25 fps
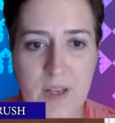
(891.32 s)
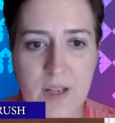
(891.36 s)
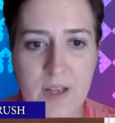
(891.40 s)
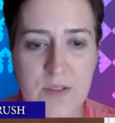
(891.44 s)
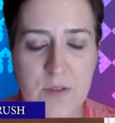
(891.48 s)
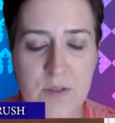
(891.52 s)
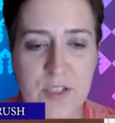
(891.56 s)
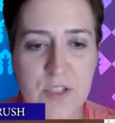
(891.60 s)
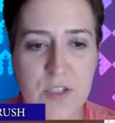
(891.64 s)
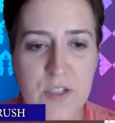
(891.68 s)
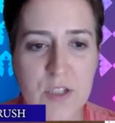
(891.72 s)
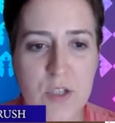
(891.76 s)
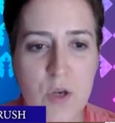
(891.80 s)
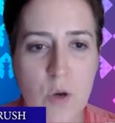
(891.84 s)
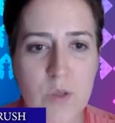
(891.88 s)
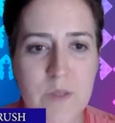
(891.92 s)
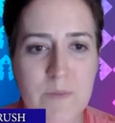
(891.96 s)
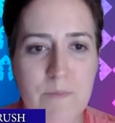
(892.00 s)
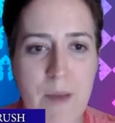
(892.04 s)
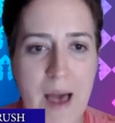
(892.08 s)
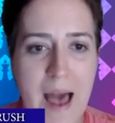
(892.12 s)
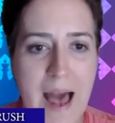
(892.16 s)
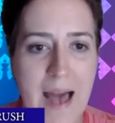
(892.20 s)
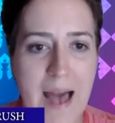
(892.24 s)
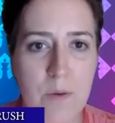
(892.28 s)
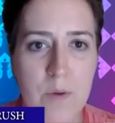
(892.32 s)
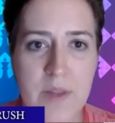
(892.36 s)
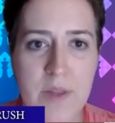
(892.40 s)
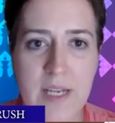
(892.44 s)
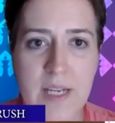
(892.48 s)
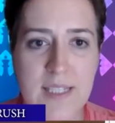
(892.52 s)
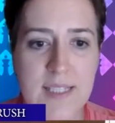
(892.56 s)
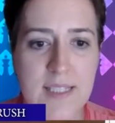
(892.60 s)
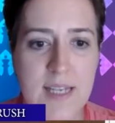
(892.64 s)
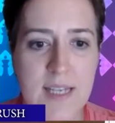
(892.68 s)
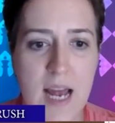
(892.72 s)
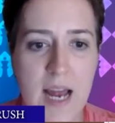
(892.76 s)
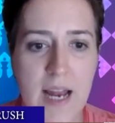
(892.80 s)
He just goes back with
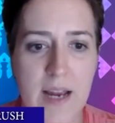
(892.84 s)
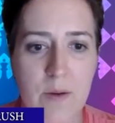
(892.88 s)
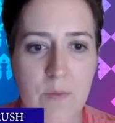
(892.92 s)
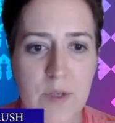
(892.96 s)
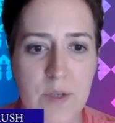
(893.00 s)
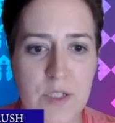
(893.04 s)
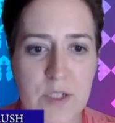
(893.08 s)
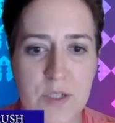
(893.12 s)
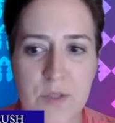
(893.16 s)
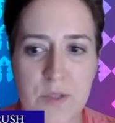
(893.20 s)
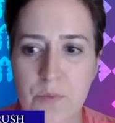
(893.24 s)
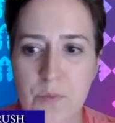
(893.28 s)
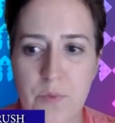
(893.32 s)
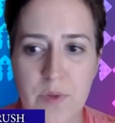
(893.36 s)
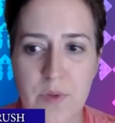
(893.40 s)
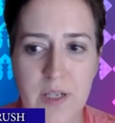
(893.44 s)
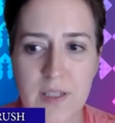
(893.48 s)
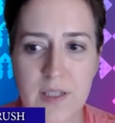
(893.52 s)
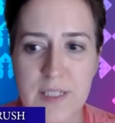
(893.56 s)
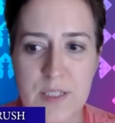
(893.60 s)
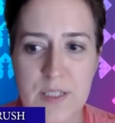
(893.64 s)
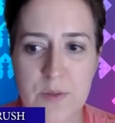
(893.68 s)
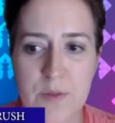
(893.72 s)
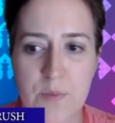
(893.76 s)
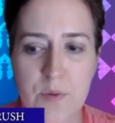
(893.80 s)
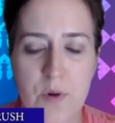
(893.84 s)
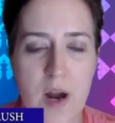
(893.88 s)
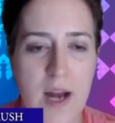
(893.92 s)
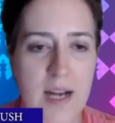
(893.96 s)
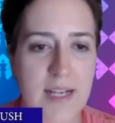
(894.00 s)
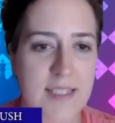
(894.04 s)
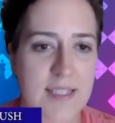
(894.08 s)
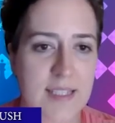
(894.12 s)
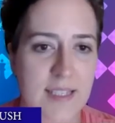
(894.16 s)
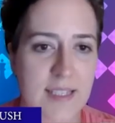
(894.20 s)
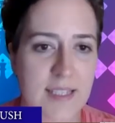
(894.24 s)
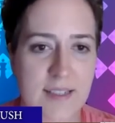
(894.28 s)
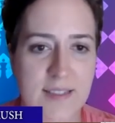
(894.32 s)
his knight, which is really
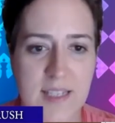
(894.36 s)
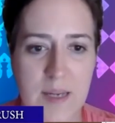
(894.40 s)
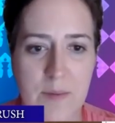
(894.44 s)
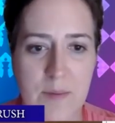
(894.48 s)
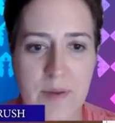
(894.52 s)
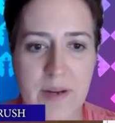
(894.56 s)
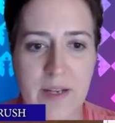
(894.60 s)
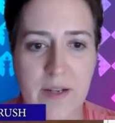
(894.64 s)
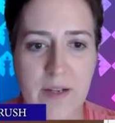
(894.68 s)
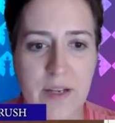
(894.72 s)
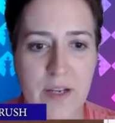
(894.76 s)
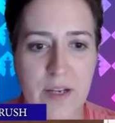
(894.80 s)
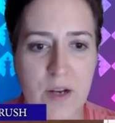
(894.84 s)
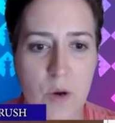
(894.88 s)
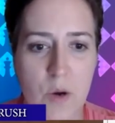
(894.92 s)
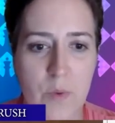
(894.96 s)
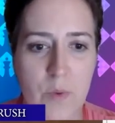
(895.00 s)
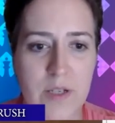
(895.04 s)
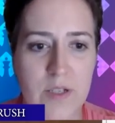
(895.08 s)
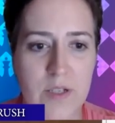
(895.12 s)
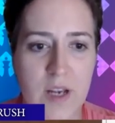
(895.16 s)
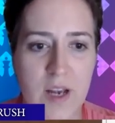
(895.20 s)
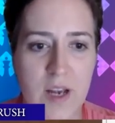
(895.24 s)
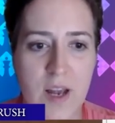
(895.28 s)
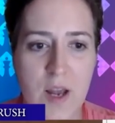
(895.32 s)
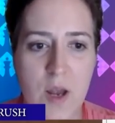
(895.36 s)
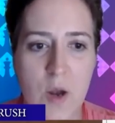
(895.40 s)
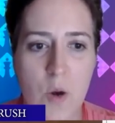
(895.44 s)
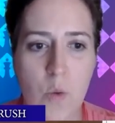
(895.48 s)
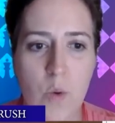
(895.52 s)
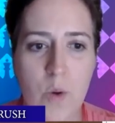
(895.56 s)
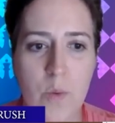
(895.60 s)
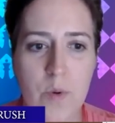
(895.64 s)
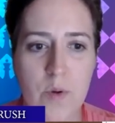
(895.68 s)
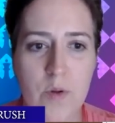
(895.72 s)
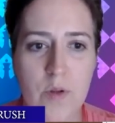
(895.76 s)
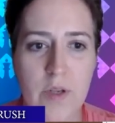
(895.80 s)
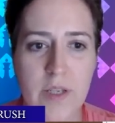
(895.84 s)
surprising. Because I mean, we
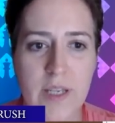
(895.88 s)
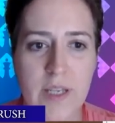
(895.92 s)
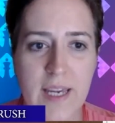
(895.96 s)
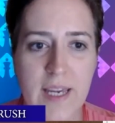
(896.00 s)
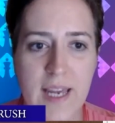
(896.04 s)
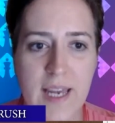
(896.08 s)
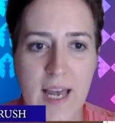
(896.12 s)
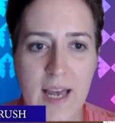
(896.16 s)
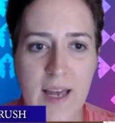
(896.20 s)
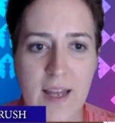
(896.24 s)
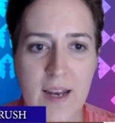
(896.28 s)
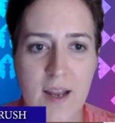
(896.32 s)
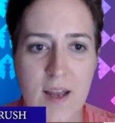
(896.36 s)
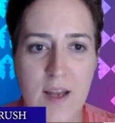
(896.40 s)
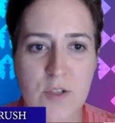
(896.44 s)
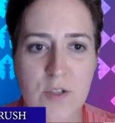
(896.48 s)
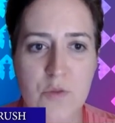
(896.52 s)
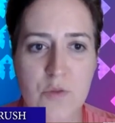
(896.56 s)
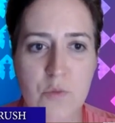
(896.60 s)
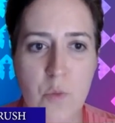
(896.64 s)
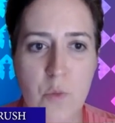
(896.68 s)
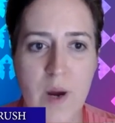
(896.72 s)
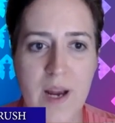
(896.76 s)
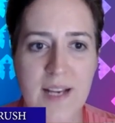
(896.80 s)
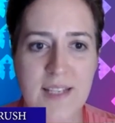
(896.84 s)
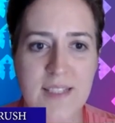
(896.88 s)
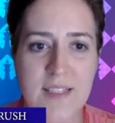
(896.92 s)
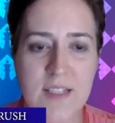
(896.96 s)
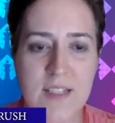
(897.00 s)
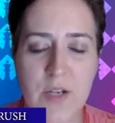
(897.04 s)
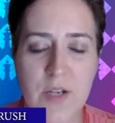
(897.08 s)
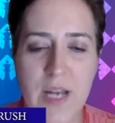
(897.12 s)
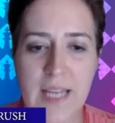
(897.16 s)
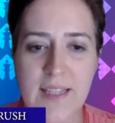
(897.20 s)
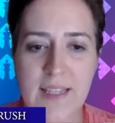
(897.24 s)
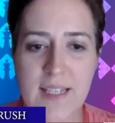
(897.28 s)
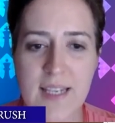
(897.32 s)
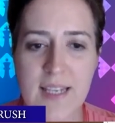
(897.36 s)
were looking at ways to
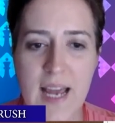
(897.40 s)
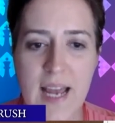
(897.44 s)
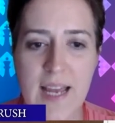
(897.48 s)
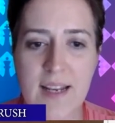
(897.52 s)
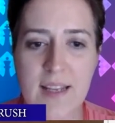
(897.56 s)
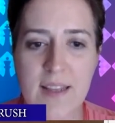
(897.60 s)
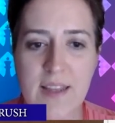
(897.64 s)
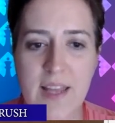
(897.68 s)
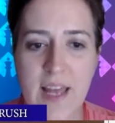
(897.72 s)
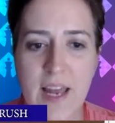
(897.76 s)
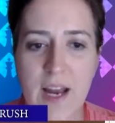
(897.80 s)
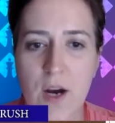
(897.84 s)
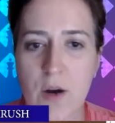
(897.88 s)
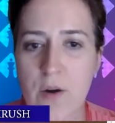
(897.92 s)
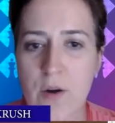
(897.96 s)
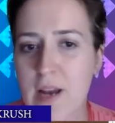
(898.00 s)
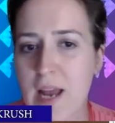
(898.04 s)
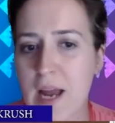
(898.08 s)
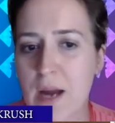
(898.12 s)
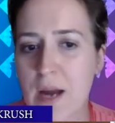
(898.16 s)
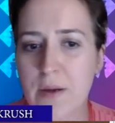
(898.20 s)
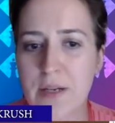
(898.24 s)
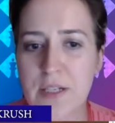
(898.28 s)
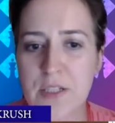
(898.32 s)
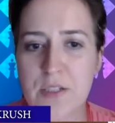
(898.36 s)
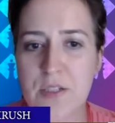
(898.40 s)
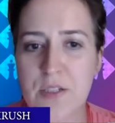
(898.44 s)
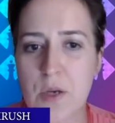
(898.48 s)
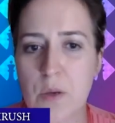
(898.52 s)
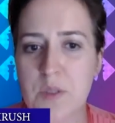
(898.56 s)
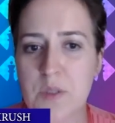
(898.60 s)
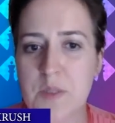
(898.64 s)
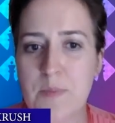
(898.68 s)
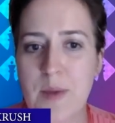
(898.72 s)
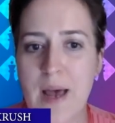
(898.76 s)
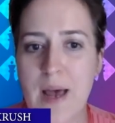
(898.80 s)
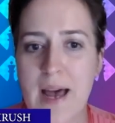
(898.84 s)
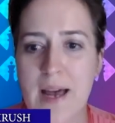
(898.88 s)
get the knight in there, and now he just
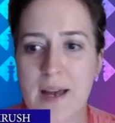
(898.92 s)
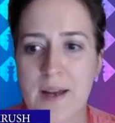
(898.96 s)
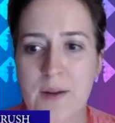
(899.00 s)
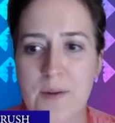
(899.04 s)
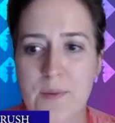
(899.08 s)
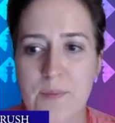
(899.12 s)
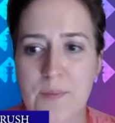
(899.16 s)
goes back.